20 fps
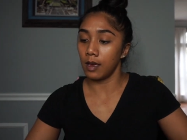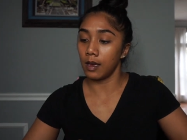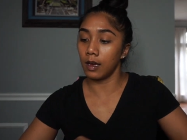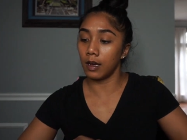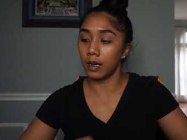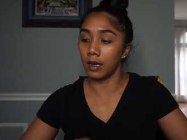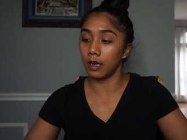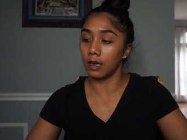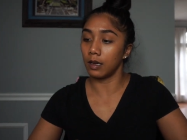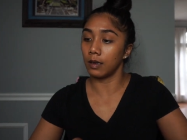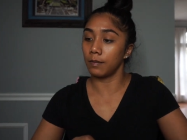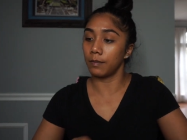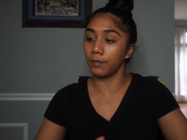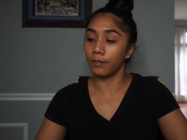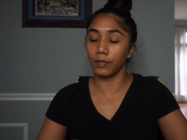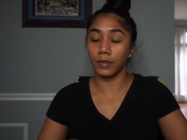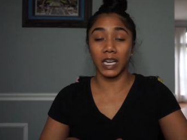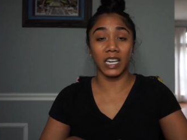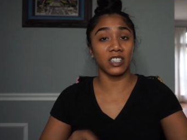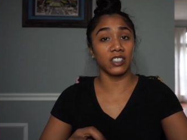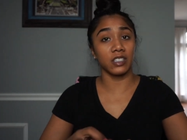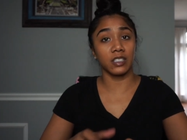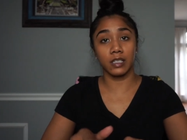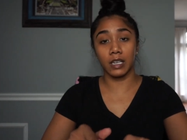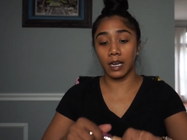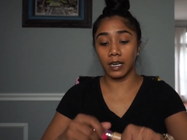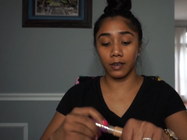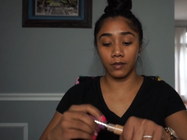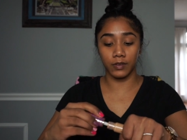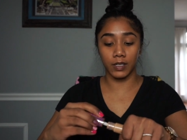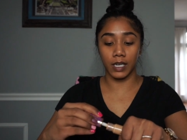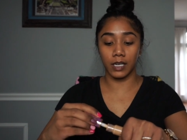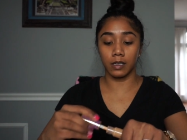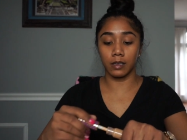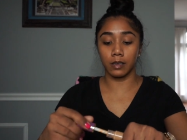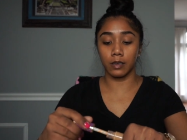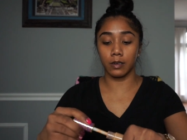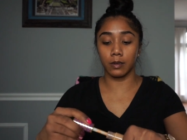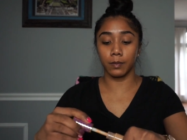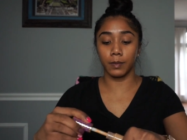I just kind of take
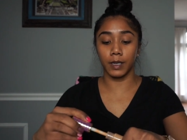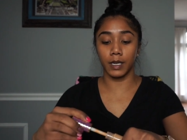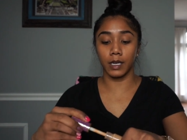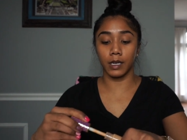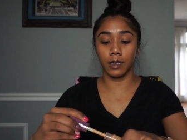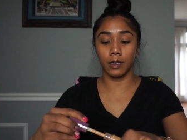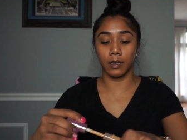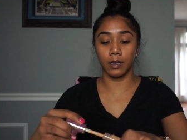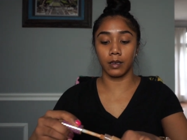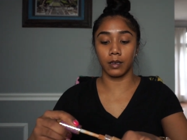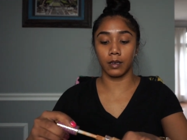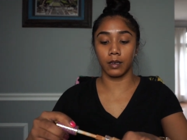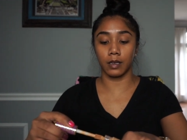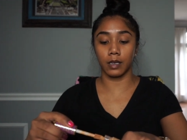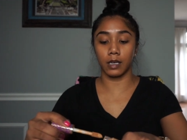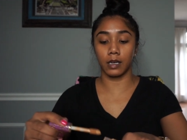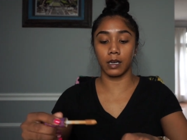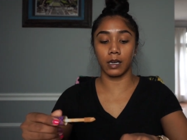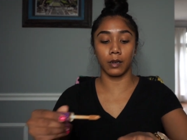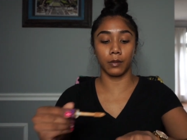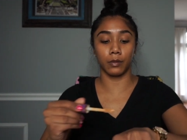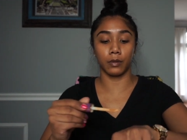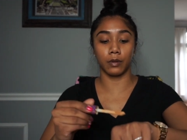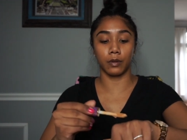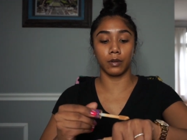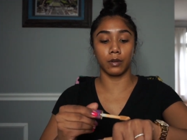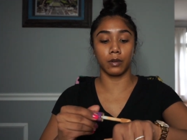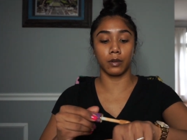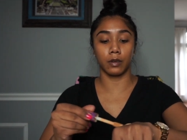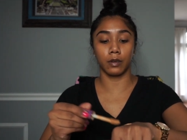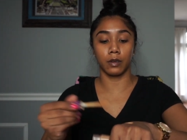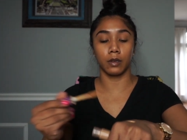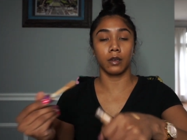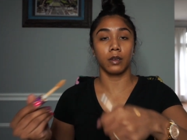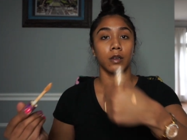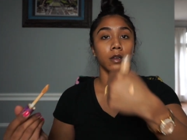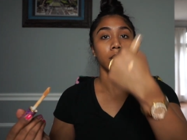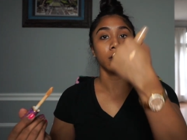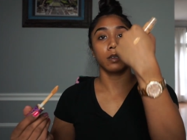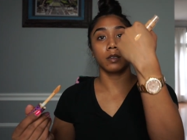a little bit and I will
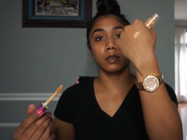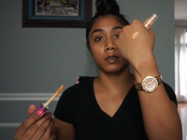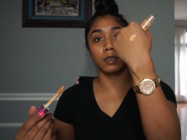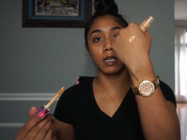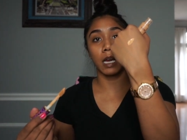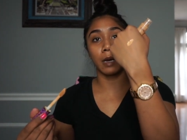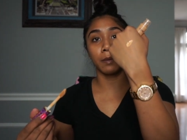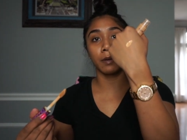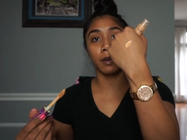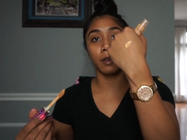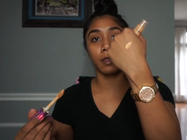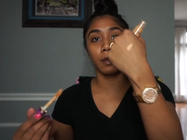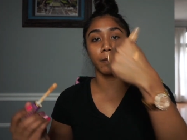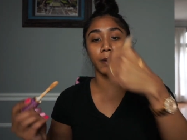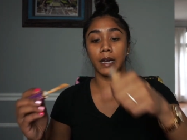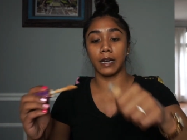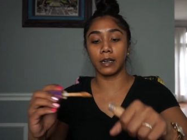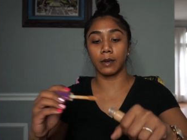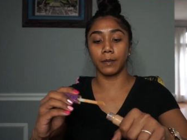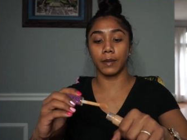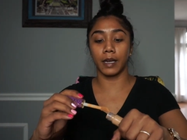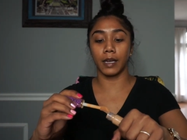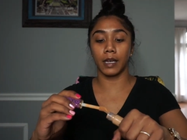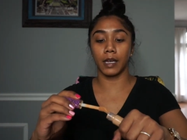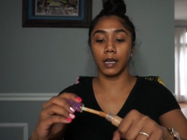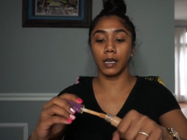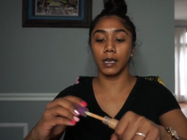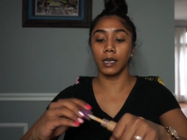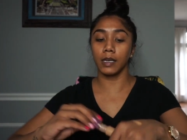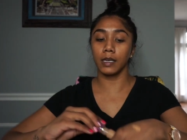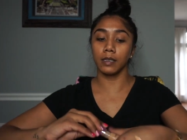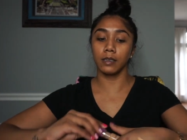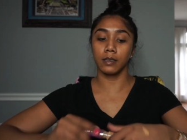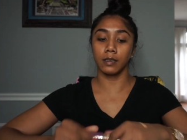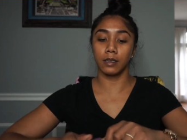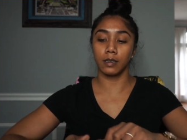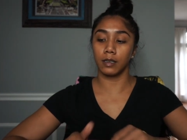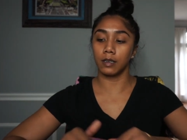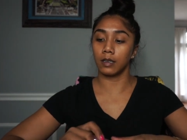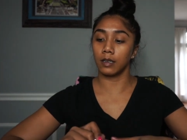dab it on the back of my hand.